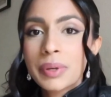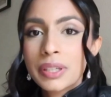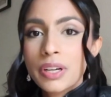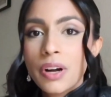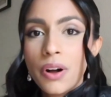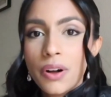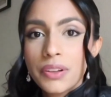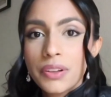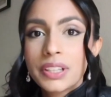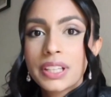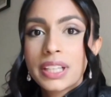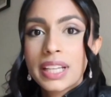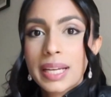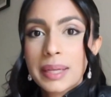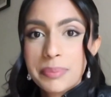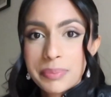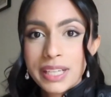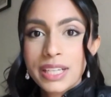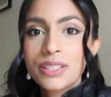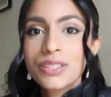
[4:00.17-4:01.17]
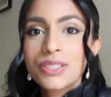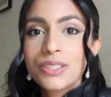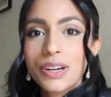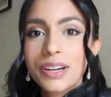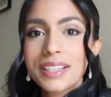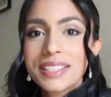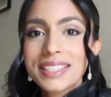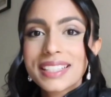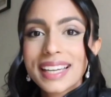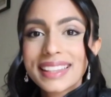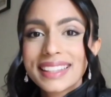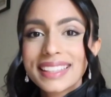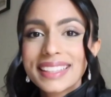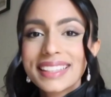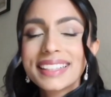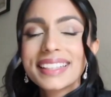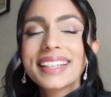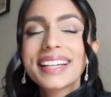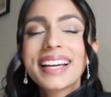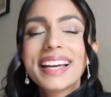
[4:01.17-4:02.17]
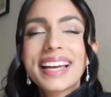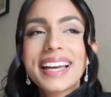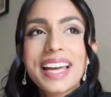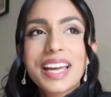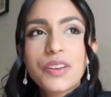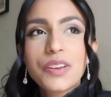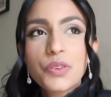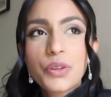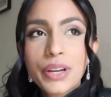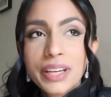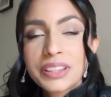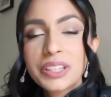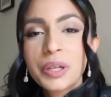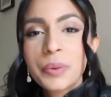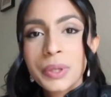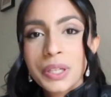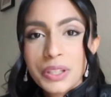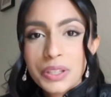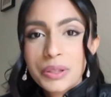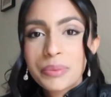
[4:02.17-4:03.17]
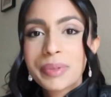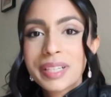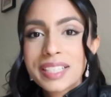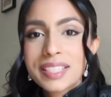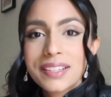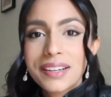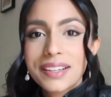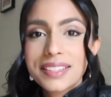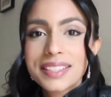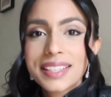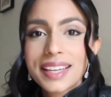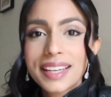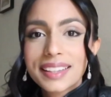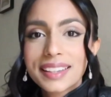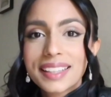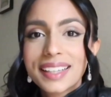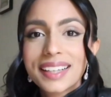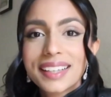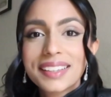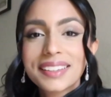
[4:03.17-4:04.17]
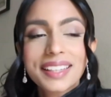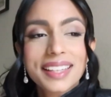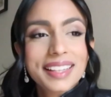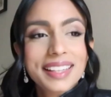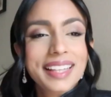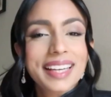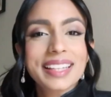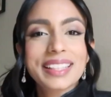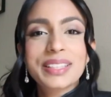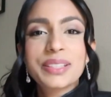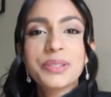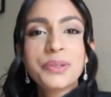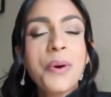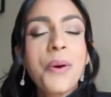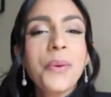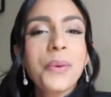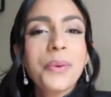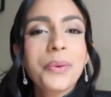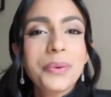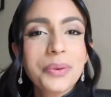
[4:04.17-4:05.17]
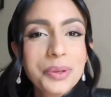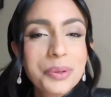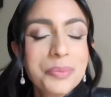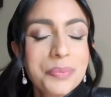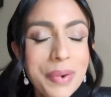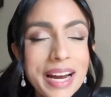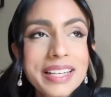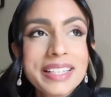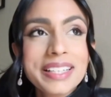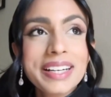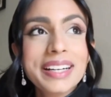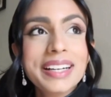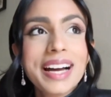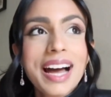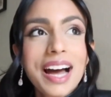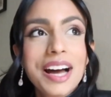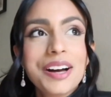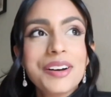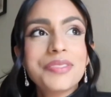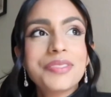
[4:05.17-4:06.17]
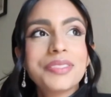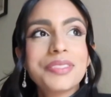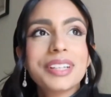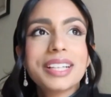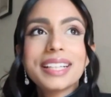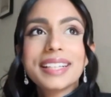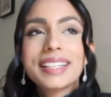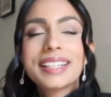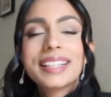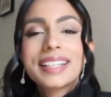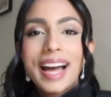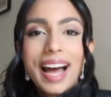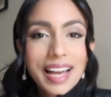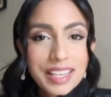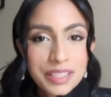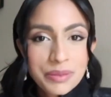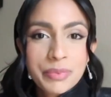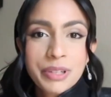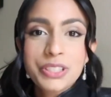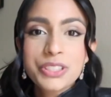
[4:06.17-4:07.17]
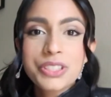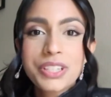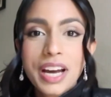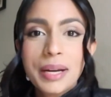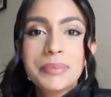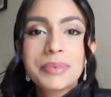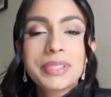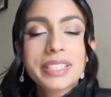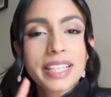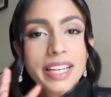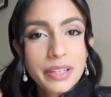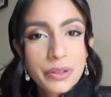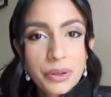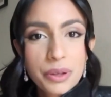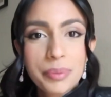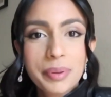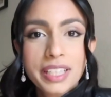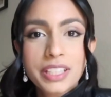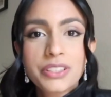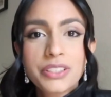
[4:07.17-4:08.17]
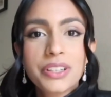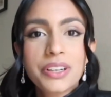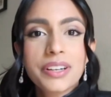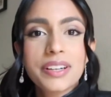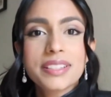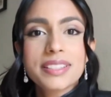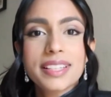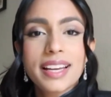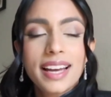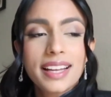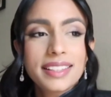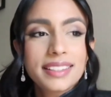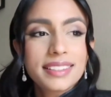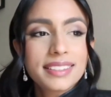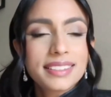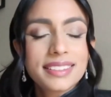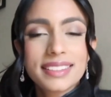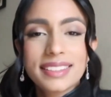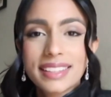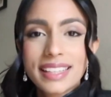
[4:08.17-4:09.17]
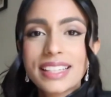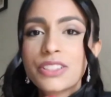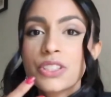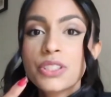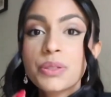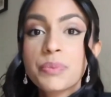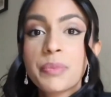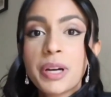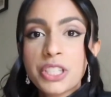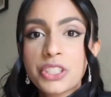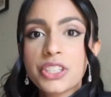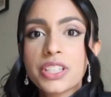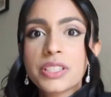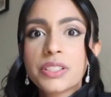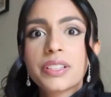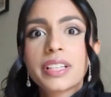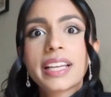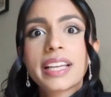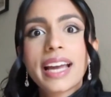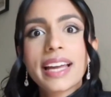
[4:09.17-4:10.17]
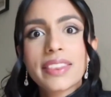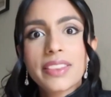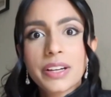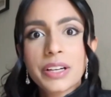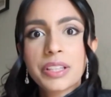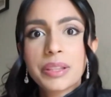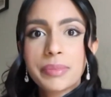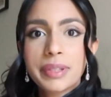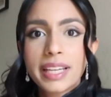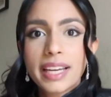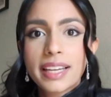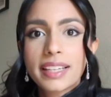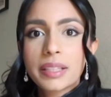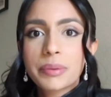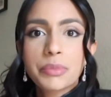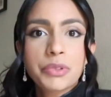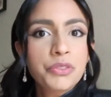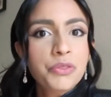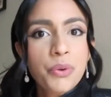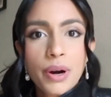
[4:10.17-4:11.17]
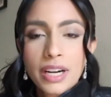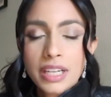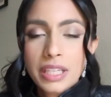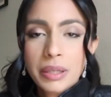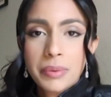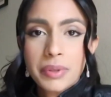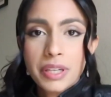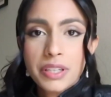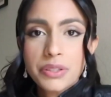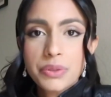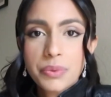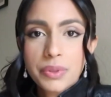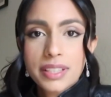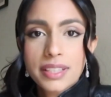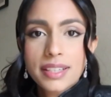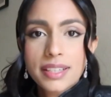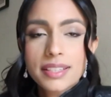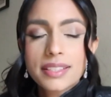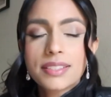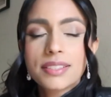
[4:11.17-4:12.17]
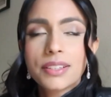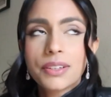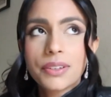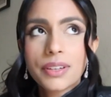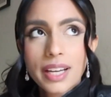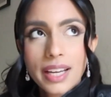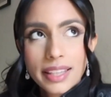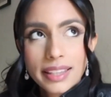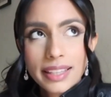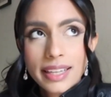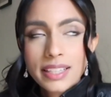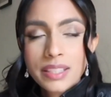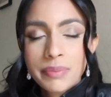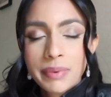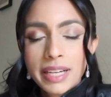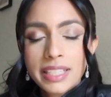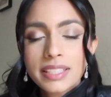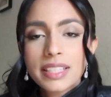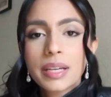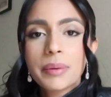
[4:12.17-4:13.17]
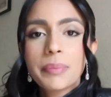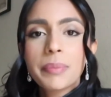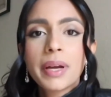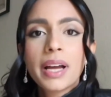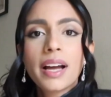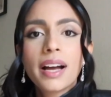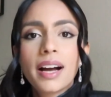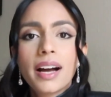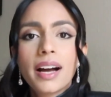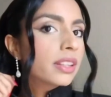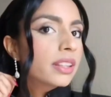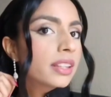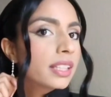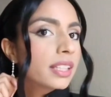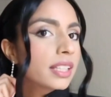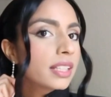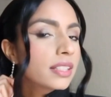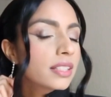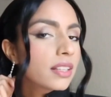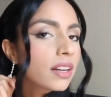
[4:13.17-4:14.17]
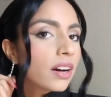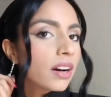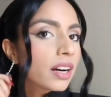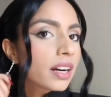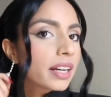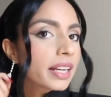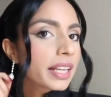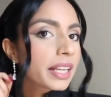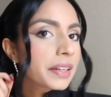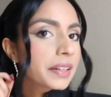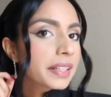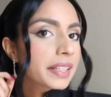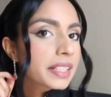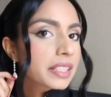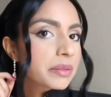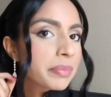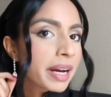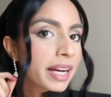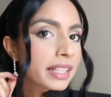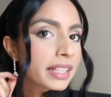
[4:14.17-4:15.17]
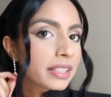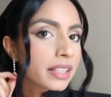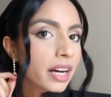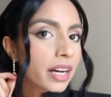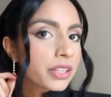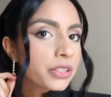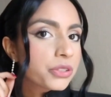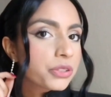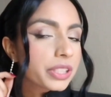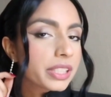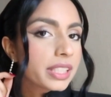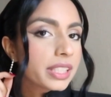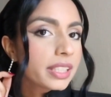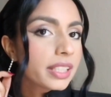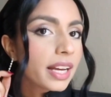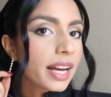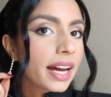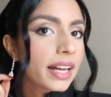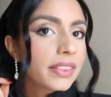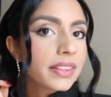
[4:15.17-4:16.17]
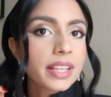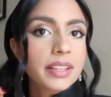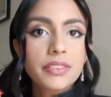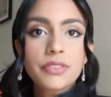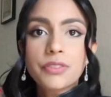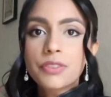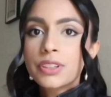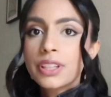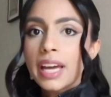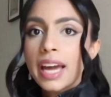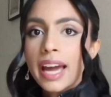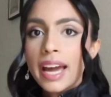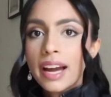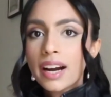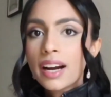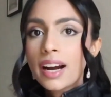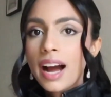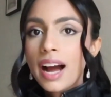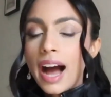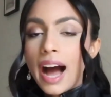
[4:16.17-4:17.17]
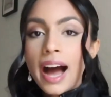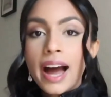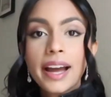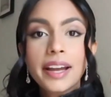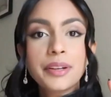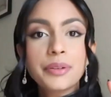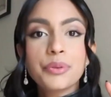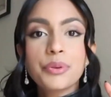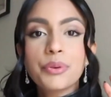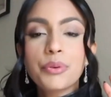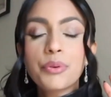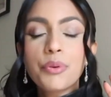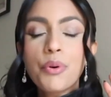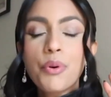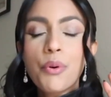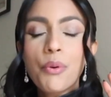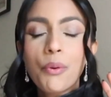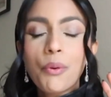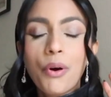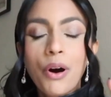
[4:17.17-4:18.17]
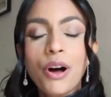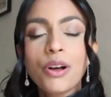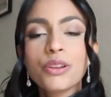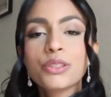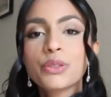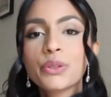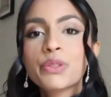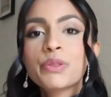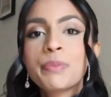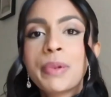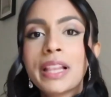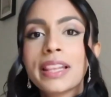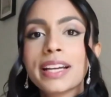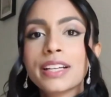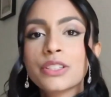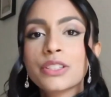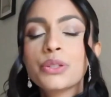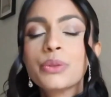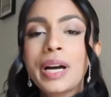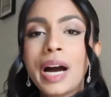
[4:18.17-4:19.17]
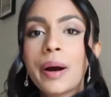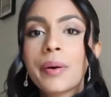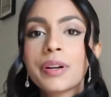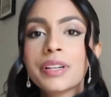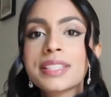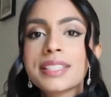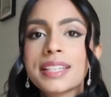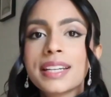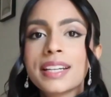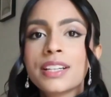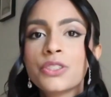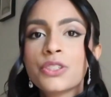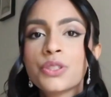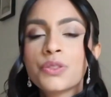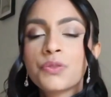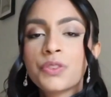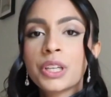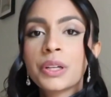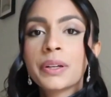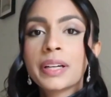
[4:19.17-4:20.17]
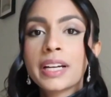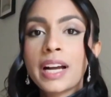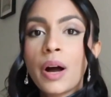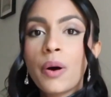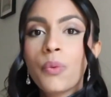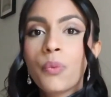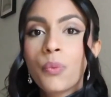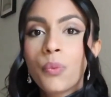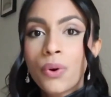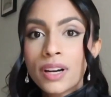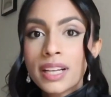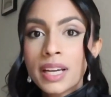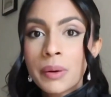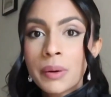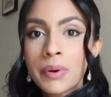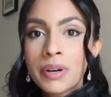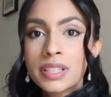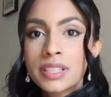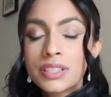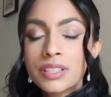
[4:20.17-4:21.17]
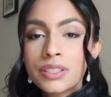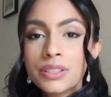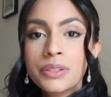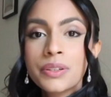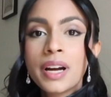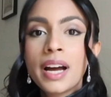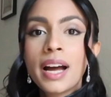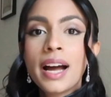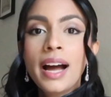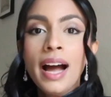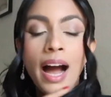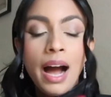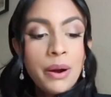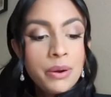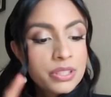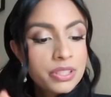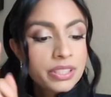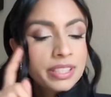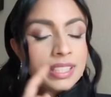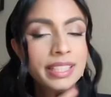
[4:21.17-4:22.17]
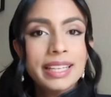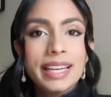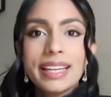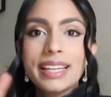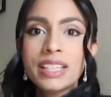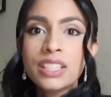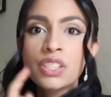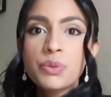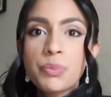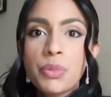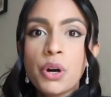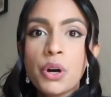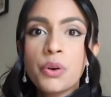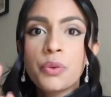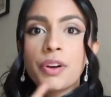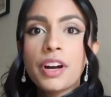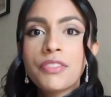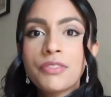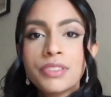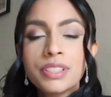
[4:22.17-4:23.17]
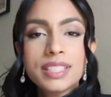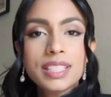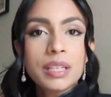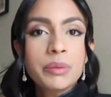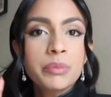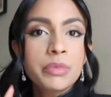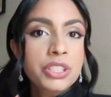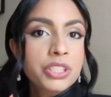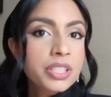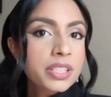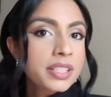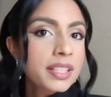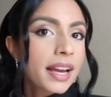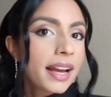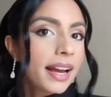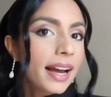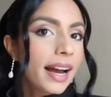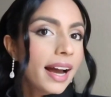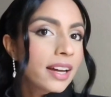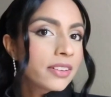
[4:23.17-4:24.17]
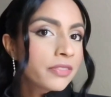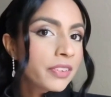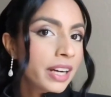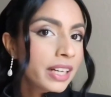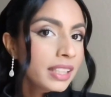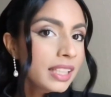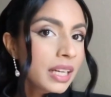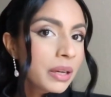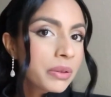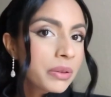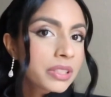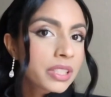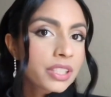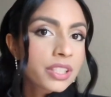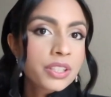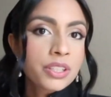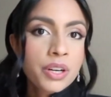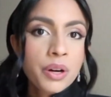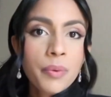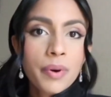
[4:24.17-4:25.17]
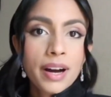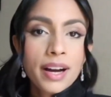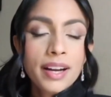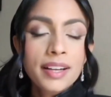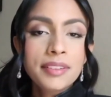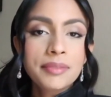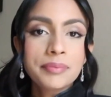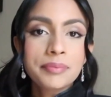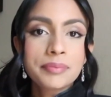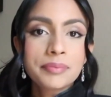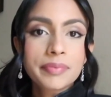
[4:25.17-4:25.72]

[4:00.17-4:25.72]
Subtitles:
when all the like big stars get there. If you get there when all the big stars get there, then like you might not have as much time to get your pictures, and it's just much easier to get there in the beginning before anyone else really does. So that's my tip. These are earrings by Nadri, and then for the hair, I also spent like 2 hours today just figuring out what I wanted to do. I was looking at inspo, reference images, and finally I was like, you know what?